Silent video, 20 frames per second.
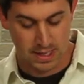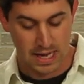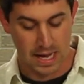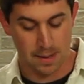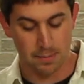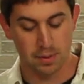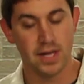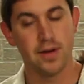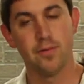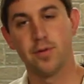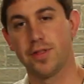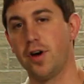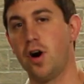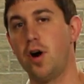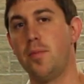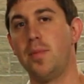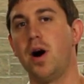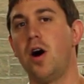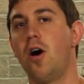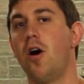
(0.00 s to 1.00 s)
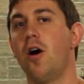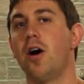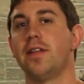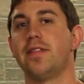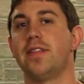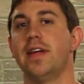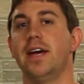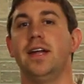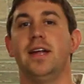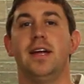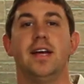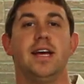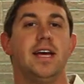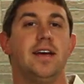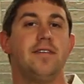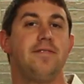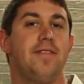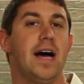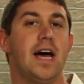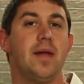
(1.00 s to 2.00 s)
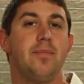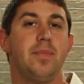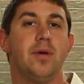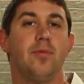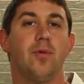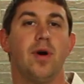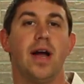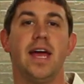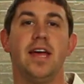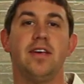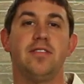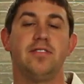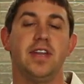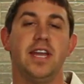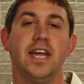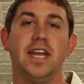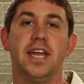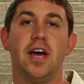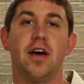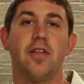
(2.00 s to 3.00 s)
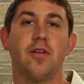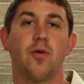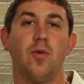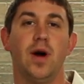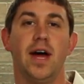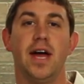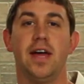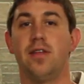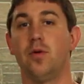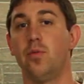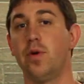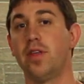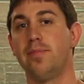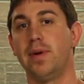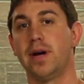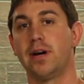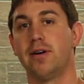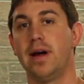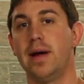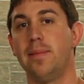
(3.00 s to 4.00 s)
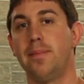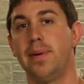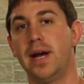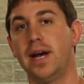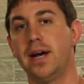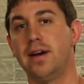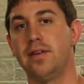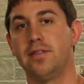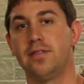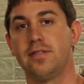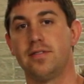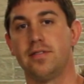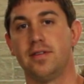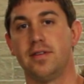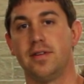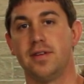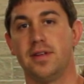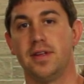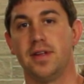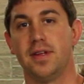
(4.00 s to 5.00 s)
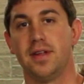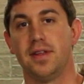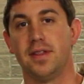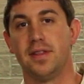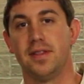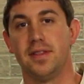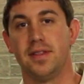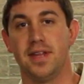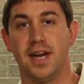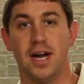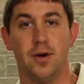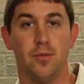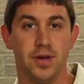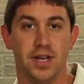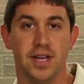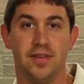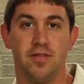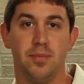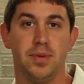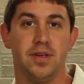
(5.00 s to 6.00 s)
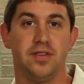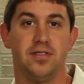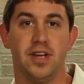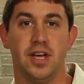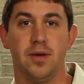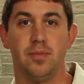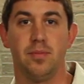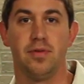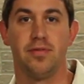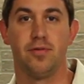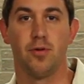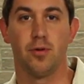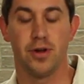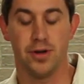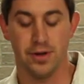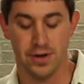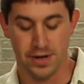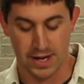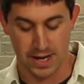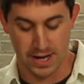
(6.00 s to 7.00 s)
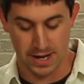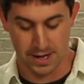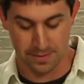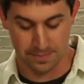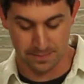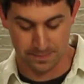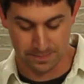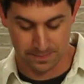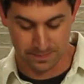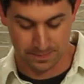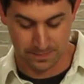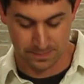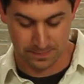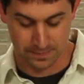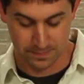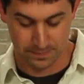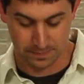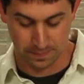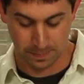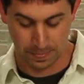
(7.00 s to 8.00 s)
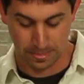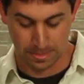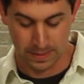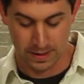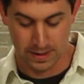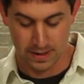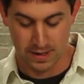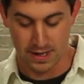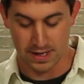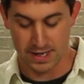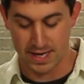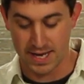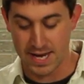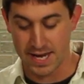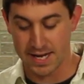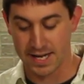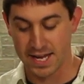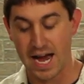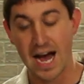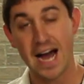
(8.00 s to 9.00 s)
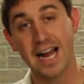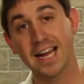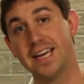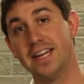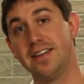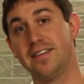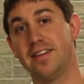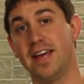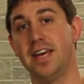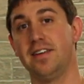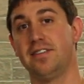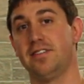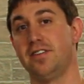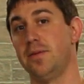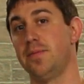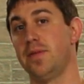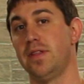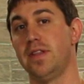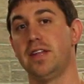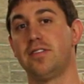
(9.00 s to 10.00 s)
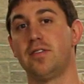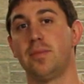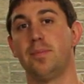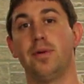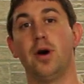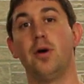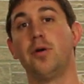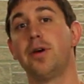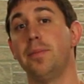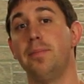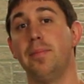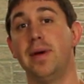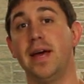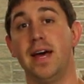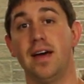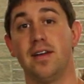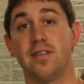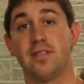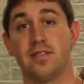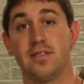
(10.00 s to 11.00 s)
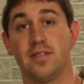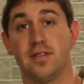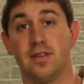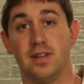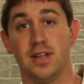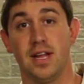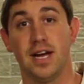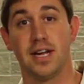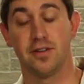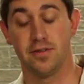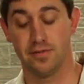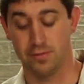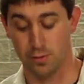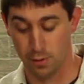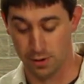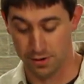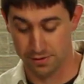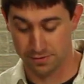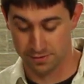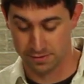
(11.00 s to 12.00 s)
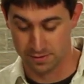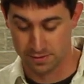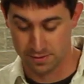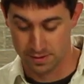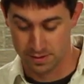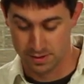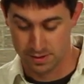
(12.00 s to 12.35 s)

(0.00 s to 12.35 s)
I believe with all my heart that if I had been raised in any other way than with my grandparents, that I wouldn't even be sitting before you today. Again, God can take something that's a broken mess, like divorce,